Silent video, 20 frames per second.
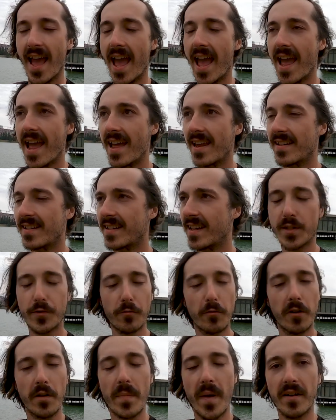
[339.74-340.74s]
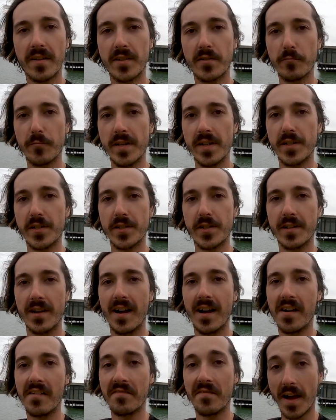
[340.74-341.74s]
And since we're about to reach
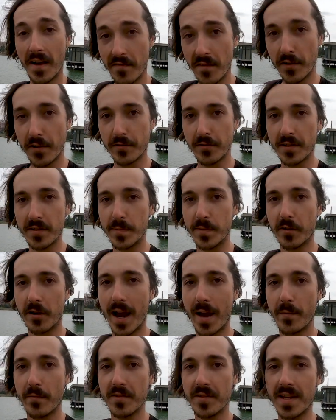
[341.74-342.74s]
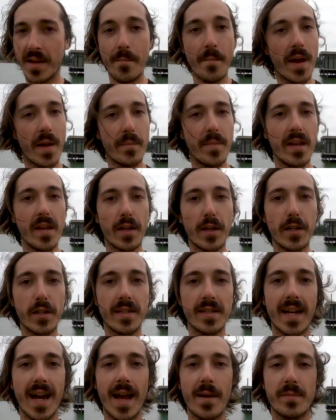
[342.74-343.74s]
500 subscribers, it might be a
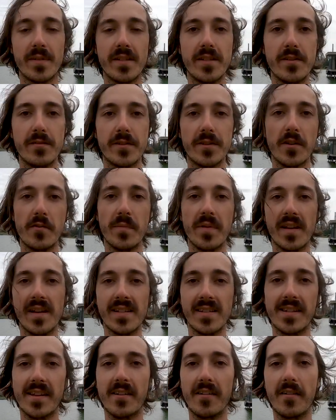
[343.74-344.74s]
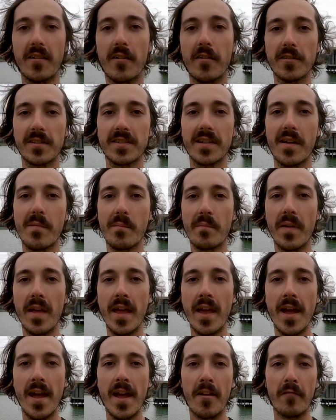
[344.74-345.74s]
good time to do so, because there are some
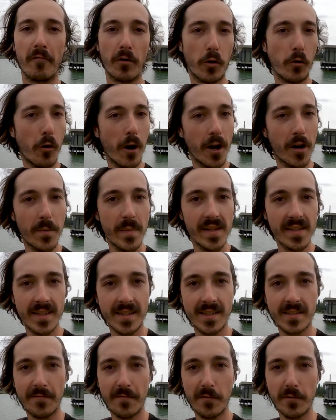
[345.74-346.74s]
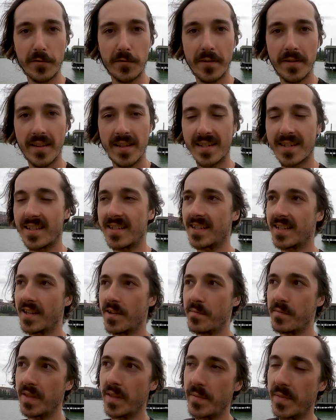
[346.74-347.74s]
requirements for doing this and
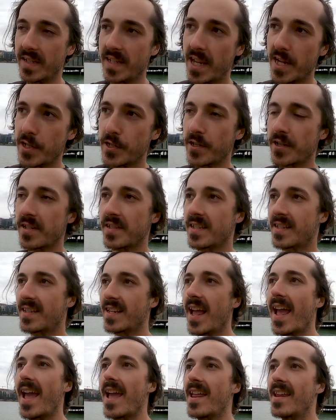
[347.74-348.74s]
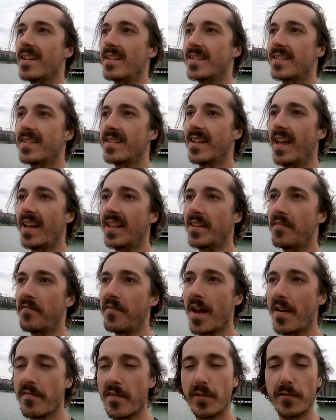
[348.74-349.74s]
some limitations, and at the
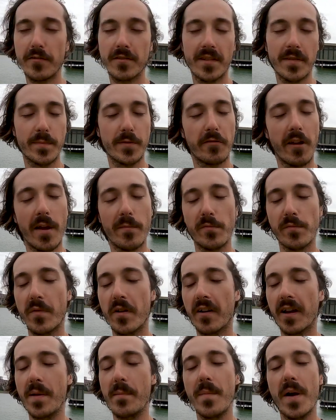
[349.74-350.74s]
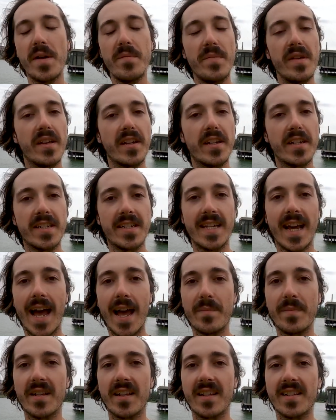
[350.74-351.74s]
500 subscriber mark, it might be a good
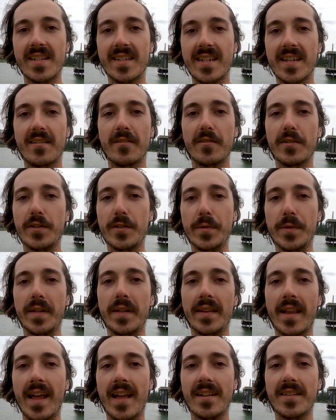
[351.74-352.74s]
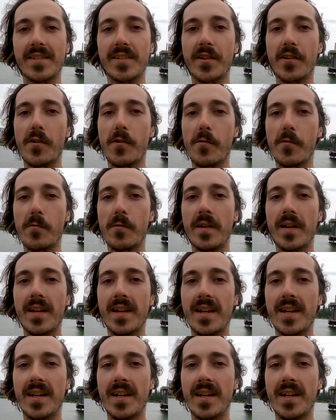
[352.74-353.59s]
time to consider doing that. So